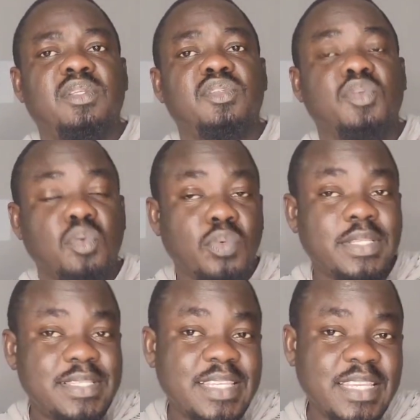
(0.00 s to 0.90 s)
So
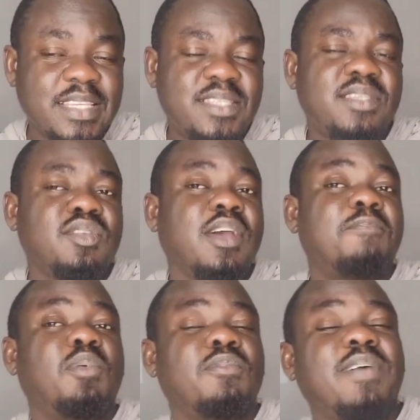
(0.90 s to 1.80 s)
with 6, you
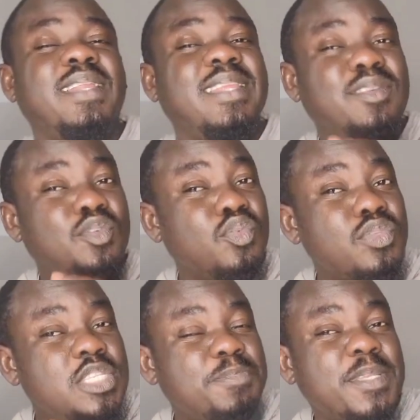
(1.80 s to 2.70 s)
have provided
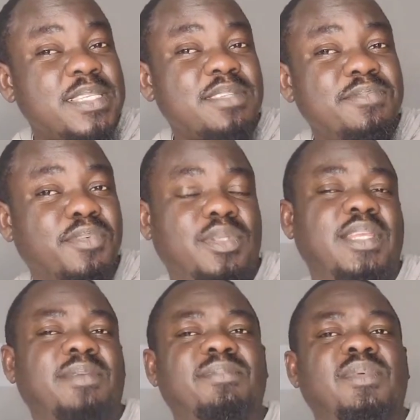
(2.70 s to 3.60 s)
good spacing for
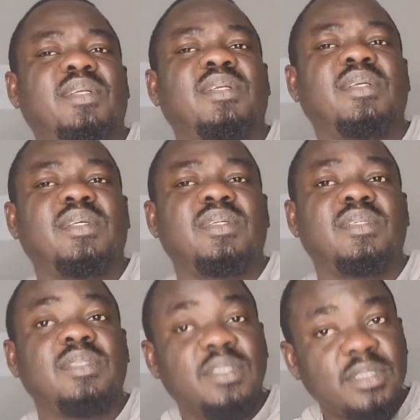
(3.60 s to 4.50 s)
them.
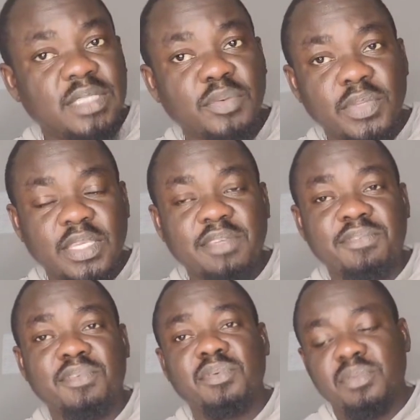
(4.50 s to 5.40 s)
They will give
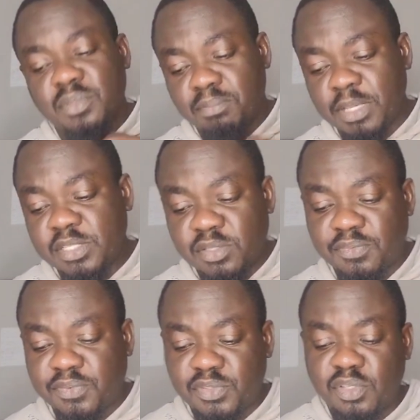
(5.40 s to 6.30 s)
you the best
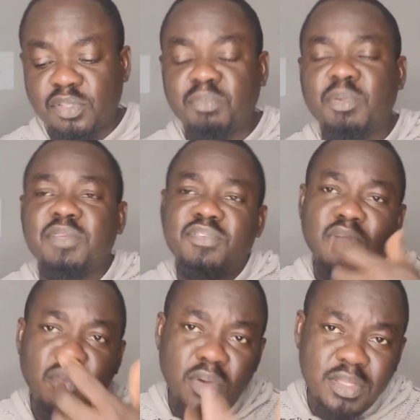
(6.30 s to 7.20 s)
of result. But if you
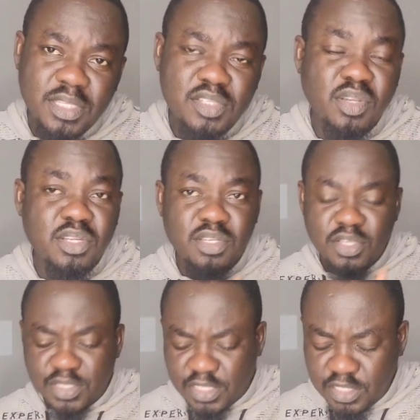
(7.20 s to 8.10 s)
don't want this, or you did
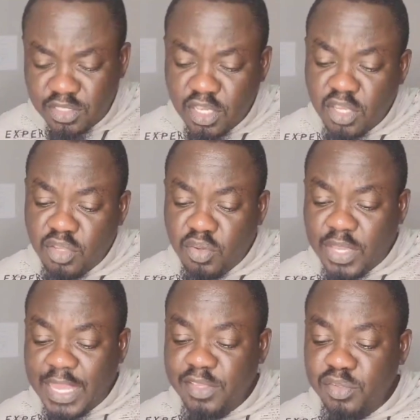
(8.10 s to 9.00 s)
not see it, you
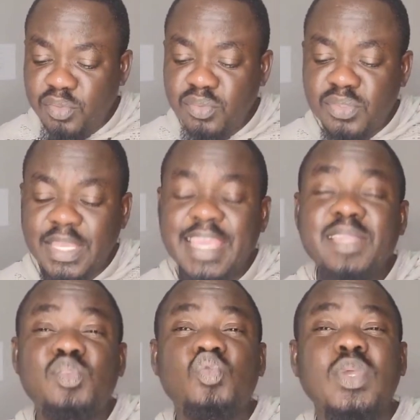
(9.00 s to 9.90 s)
can use
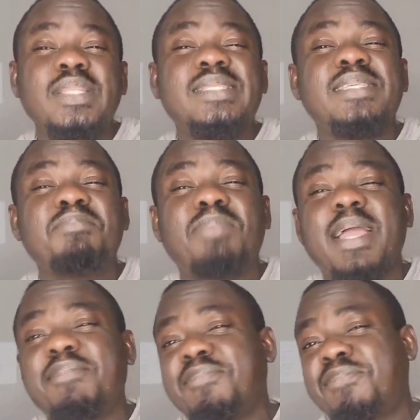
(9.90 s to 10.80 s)
a 20
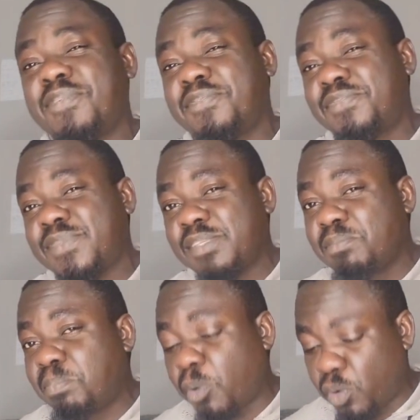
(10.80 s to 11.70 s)
by
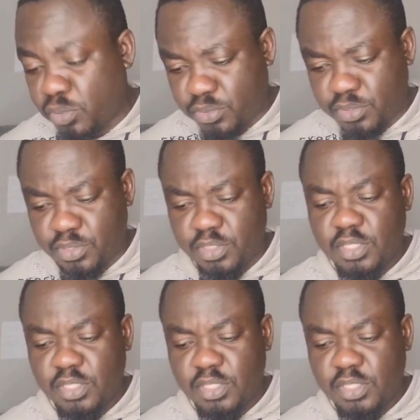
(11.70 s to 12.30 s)
15 pond